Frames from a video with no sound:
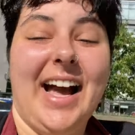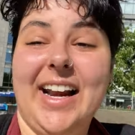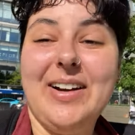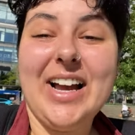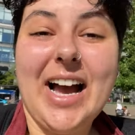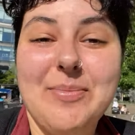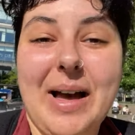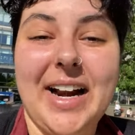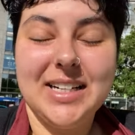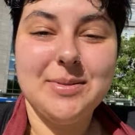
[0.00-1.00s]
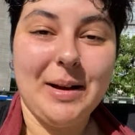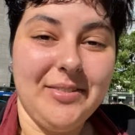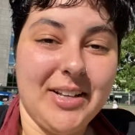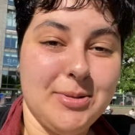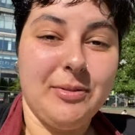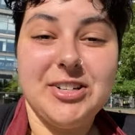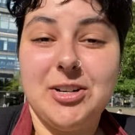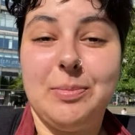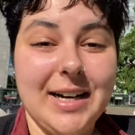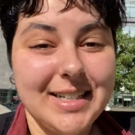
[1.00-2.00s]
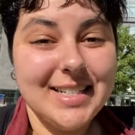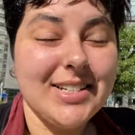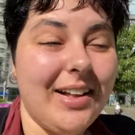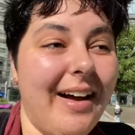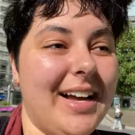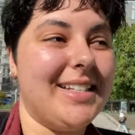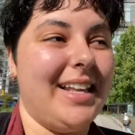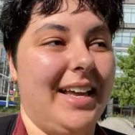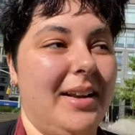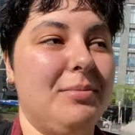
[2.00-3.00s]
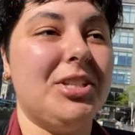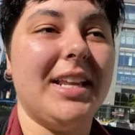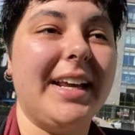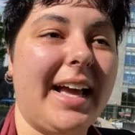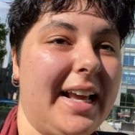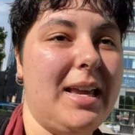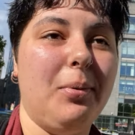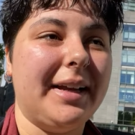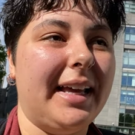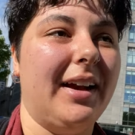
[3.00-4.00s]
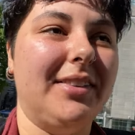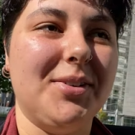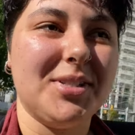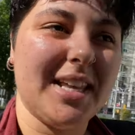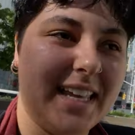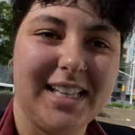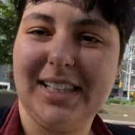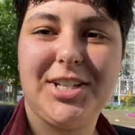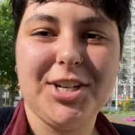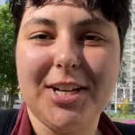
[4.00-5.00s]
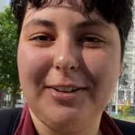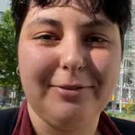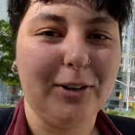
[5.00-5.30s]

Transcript: Anyway, I'm heading to my advanced professional practices class and I'm just gonna kinda keep working on those like glitchy